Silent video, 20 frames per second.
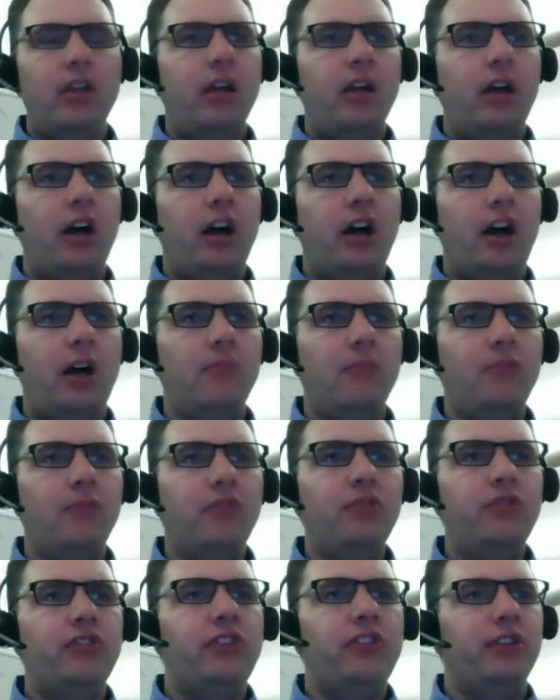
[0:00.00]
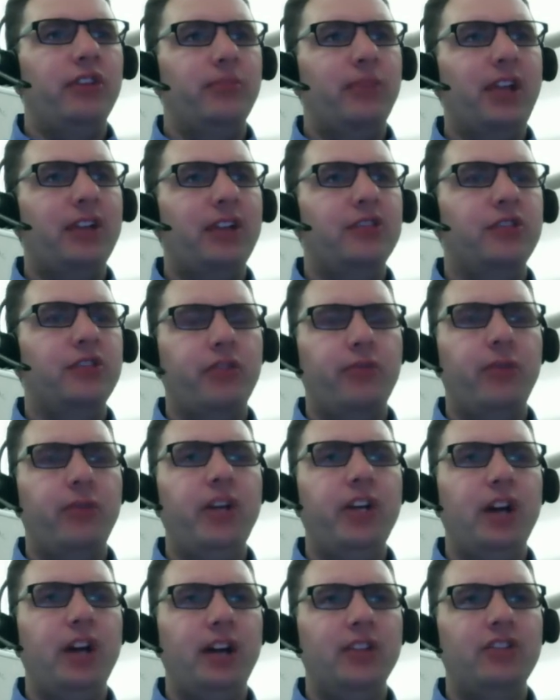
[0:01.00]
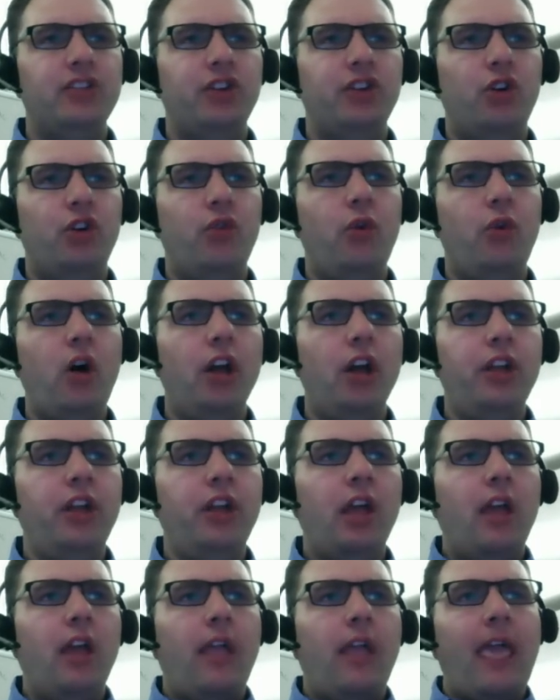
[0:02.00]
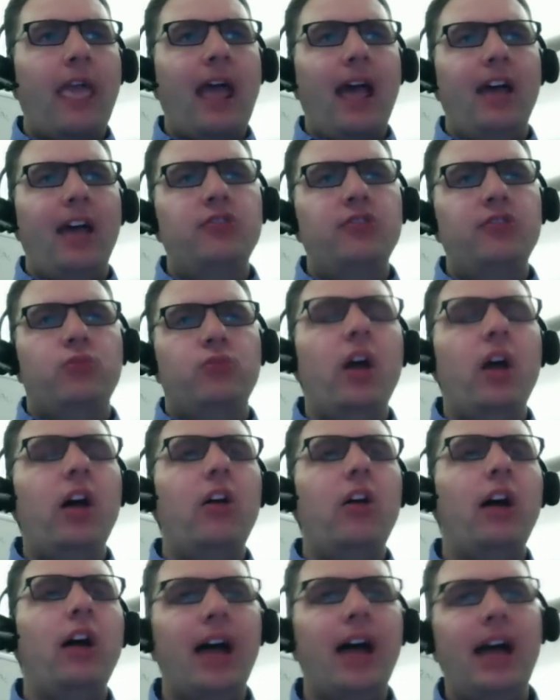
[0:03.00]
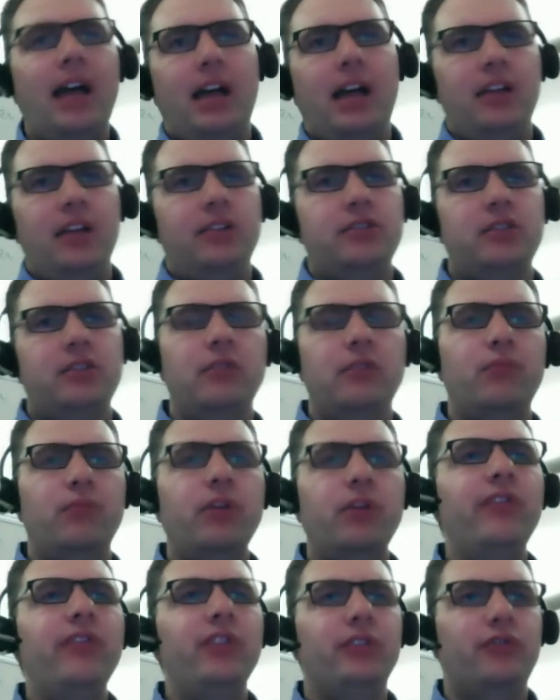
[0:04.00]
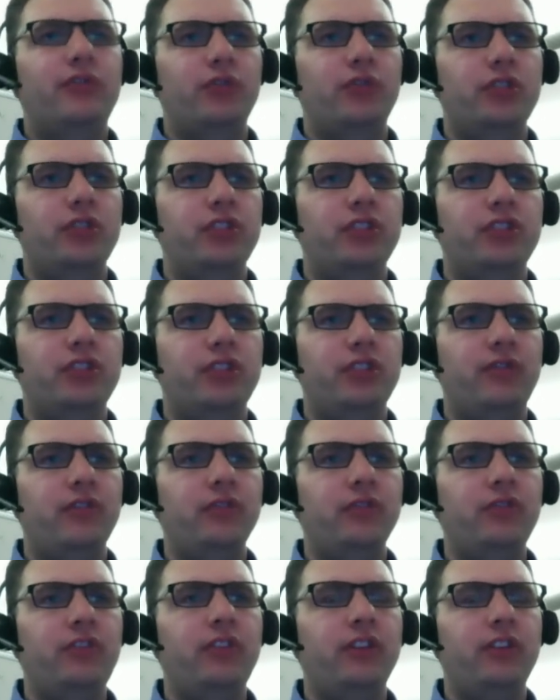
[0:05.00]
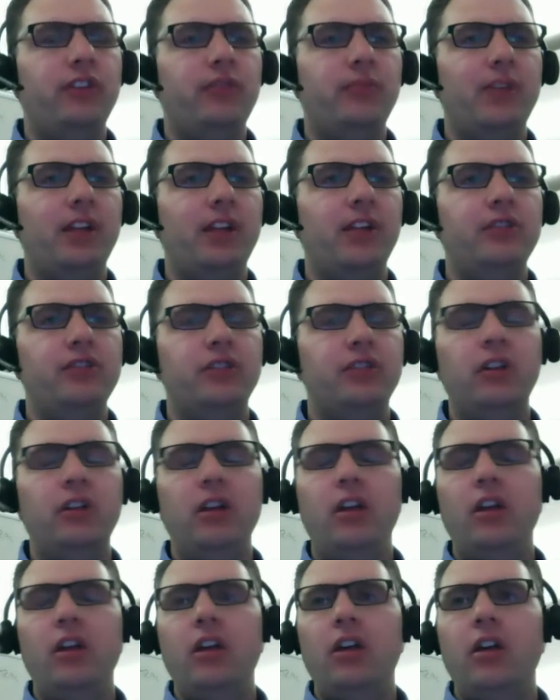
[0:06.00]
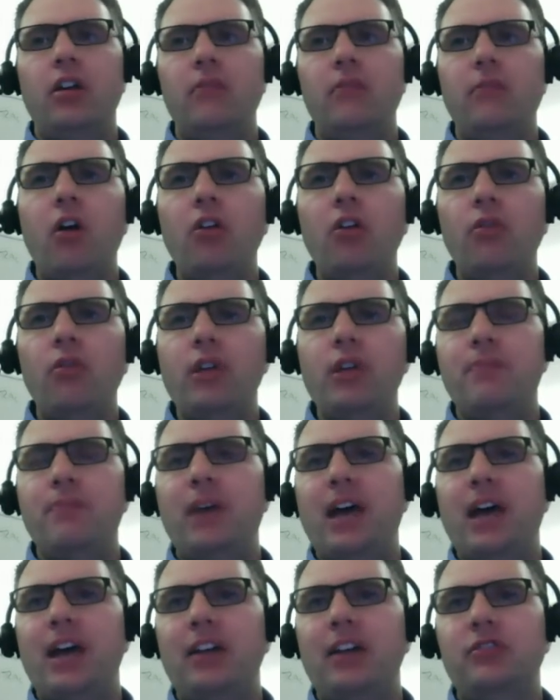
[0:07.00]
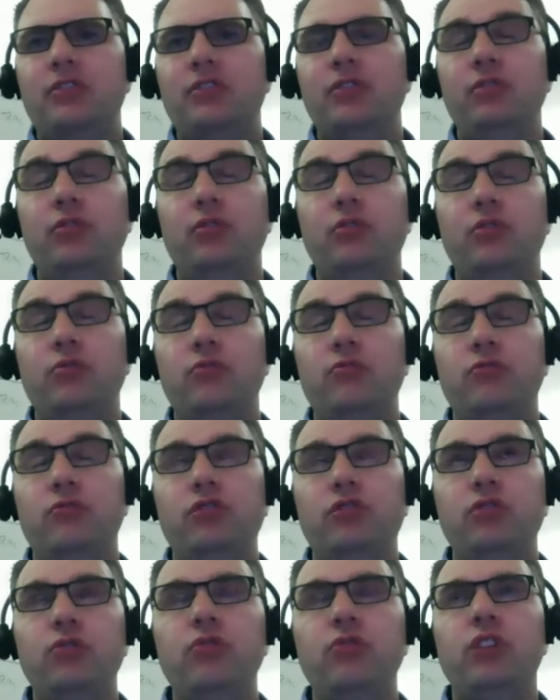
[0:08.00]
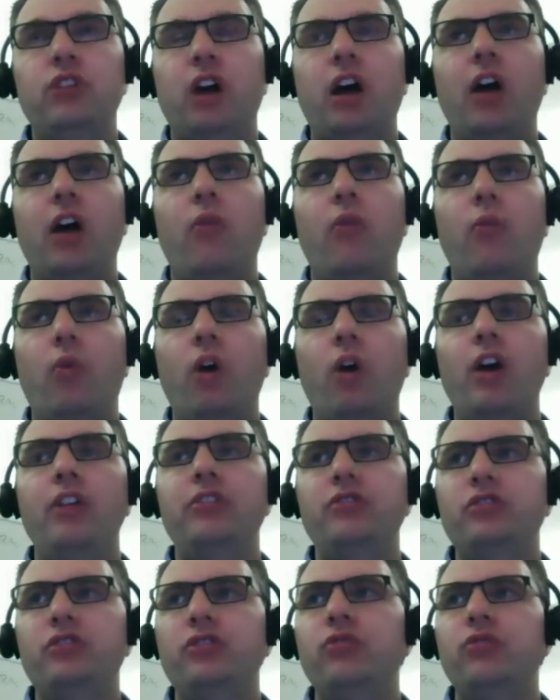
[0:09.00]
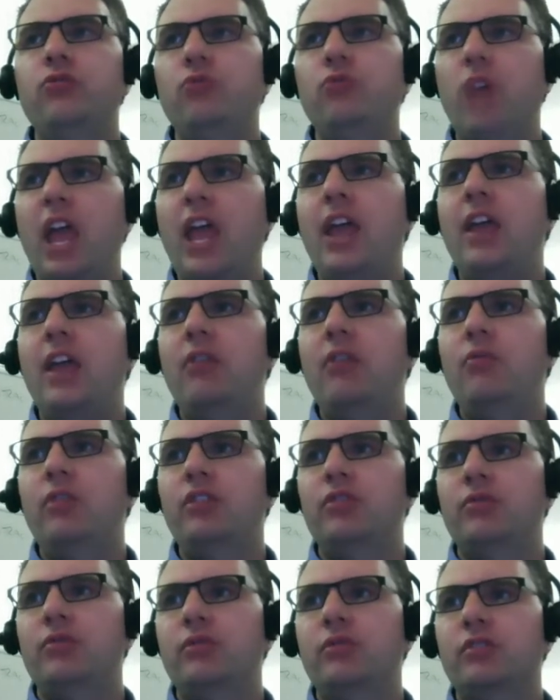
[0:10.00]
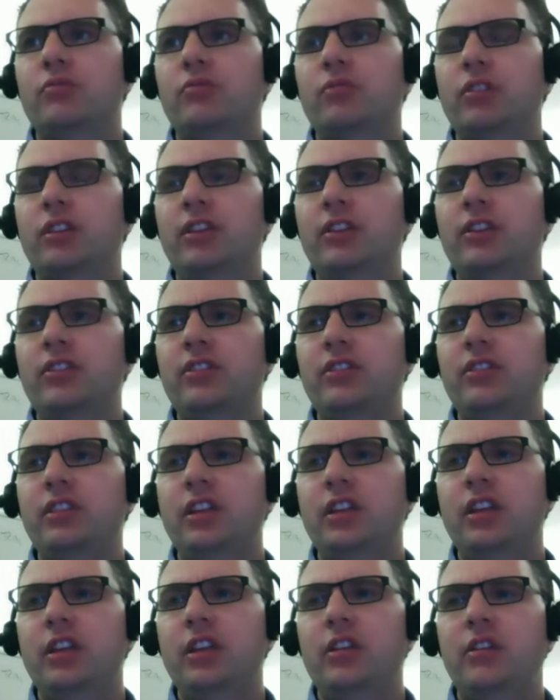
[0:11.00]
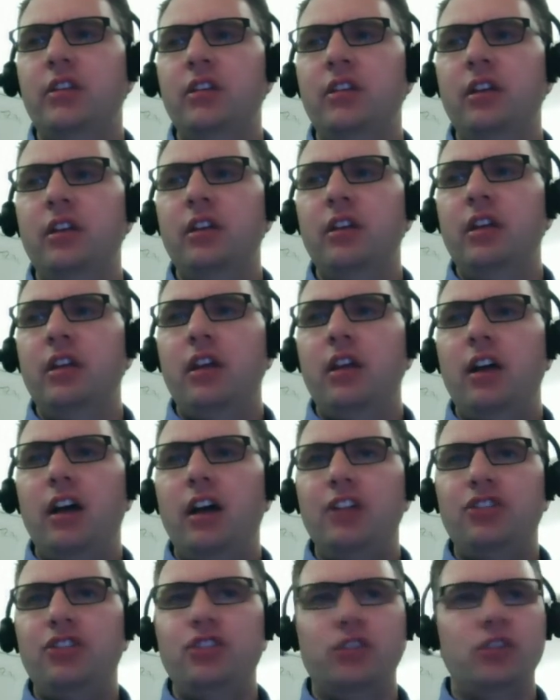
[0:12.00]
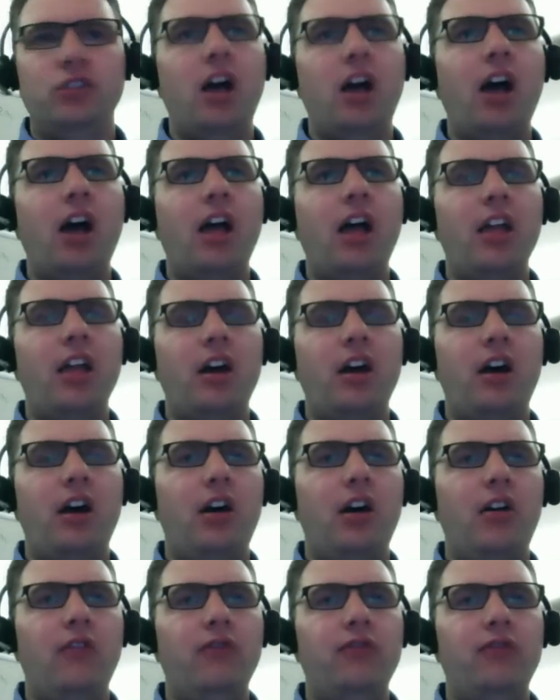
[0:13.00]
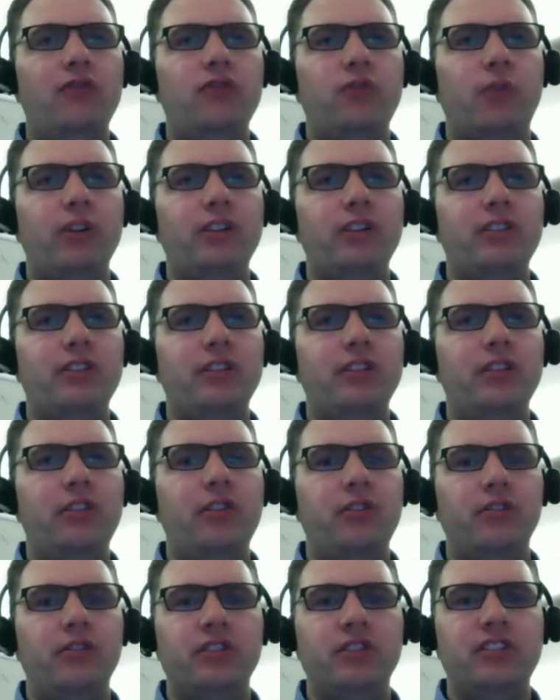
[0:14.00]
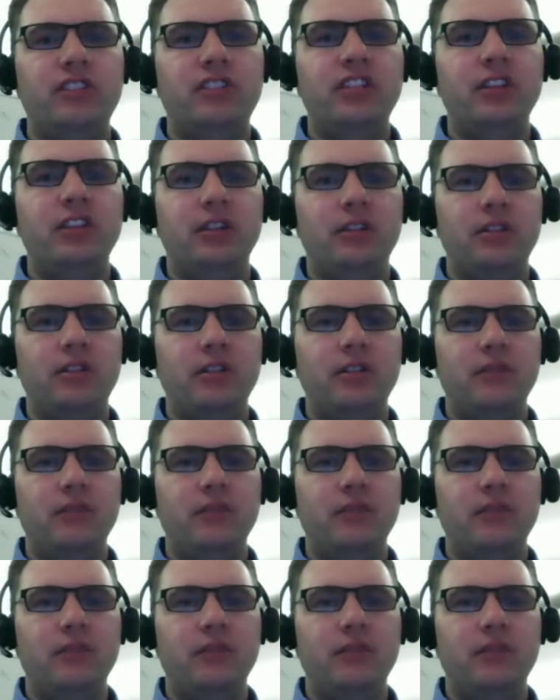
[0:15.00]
UCS Manager 3.0.1 as well as previous versions of UCS Manager all the way back to 2.1.2a, which was released in July of 2013.